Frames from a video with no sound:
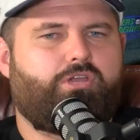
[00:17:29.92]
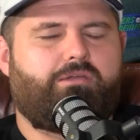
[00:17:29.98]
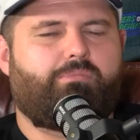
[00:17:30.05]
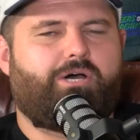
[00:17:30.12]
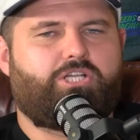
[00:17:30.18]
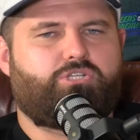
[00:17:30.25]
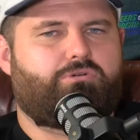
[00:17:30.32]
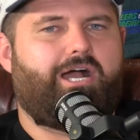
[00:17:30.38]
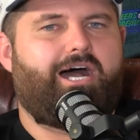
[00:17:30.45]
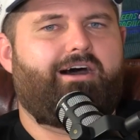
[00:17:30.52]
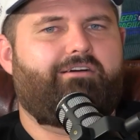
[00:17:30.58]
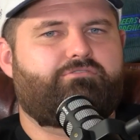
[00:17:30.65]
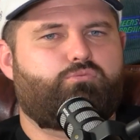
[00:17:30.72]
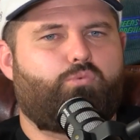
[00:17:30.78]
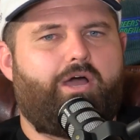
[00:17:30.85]
at my
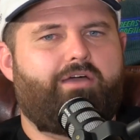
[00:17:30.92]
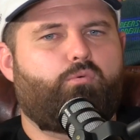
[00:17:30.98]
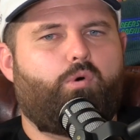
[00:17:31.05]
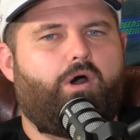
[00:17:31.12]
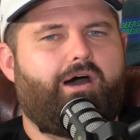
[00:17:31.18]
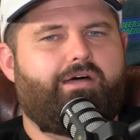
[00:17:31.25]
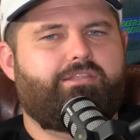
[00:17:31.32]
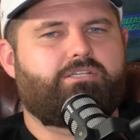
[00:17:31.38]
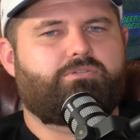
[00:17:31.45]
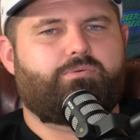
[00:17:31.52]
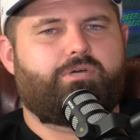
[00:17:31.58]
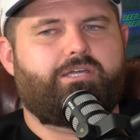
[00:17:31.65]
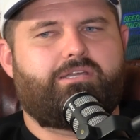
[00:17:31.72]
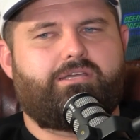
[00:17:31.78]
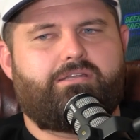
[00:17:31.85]
draft waiver wire this
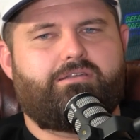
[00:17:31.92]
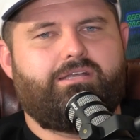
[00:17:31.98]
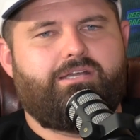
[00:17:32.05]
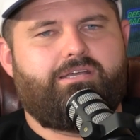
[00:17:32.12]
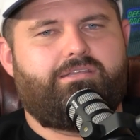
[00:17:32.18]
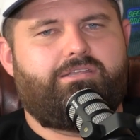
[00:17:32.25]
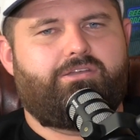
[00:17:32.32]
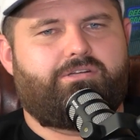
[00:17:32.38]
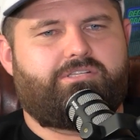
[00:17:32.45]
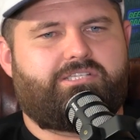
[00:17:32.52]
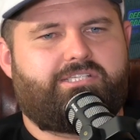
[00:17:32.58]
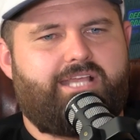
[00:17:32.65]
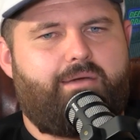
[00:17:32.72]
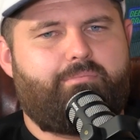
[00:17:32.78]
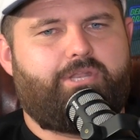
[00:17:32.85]
week, and you got
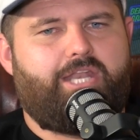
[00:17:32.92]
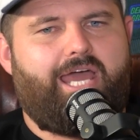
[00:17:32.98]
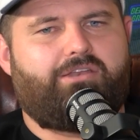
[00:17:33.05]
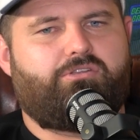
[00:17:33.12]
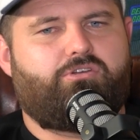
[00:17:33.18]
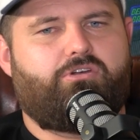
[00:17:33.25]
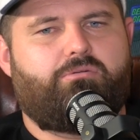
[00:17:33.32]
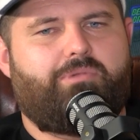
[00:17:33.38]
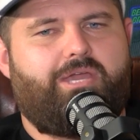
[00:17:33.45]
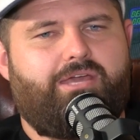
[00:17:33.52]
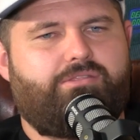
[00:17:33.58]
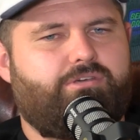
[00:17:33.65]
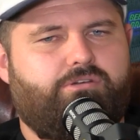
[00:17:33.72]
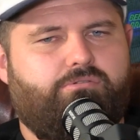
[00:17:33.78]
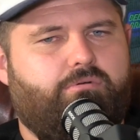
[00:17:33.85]
Salmon and Kurt
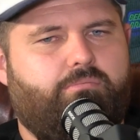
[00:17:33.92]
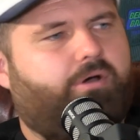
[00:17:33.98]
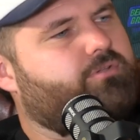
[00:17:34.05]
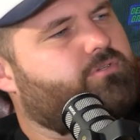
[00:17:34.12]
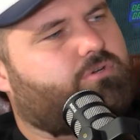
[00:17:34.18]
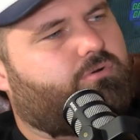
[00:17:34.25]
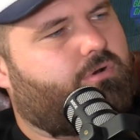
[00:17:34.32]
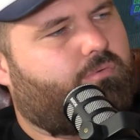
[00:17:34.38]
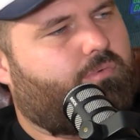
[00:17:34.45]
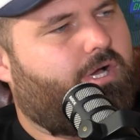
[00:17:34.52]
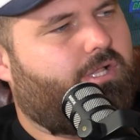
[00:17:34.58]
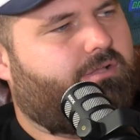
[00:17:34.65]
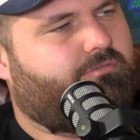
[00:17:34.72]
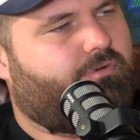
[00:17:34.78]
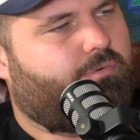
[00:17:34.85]
Mann there who are both scoring
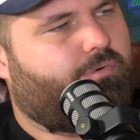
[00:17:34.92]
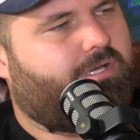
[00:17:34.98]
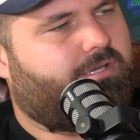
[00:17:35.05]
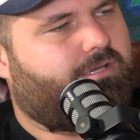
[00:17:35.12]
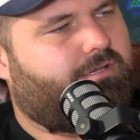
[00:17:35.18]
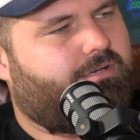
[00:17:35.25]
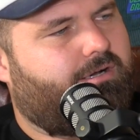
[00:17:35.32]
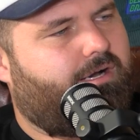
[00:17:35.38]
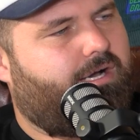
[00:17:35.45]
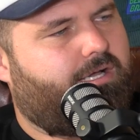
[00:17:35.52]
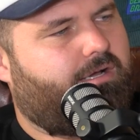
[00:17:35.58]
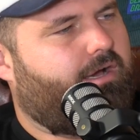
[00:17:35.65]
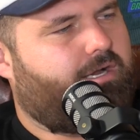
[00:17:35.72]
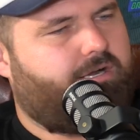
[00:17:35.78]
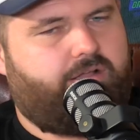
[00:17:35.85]
well every week. Yeah,
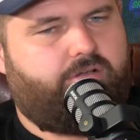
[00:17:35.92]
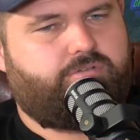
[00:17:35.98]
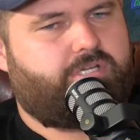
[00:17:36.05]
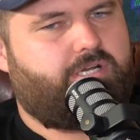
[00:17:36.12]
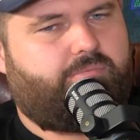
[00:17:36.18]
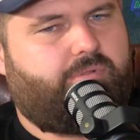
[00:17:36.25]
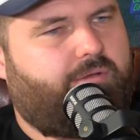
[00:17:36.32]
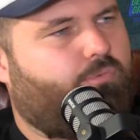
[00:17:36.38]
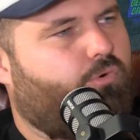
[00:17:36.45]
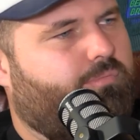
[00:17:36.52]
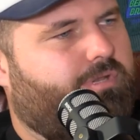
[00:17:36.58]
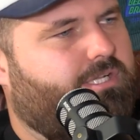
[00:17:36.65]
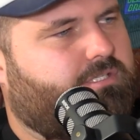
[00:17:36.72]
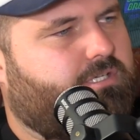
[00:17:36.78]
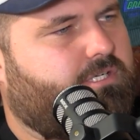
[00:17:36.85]
I don't know who's going to play more
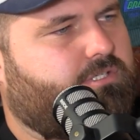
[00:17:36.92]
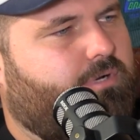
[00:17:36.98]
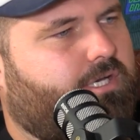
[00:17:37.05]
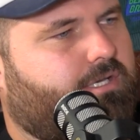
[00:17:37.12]
minutes each week.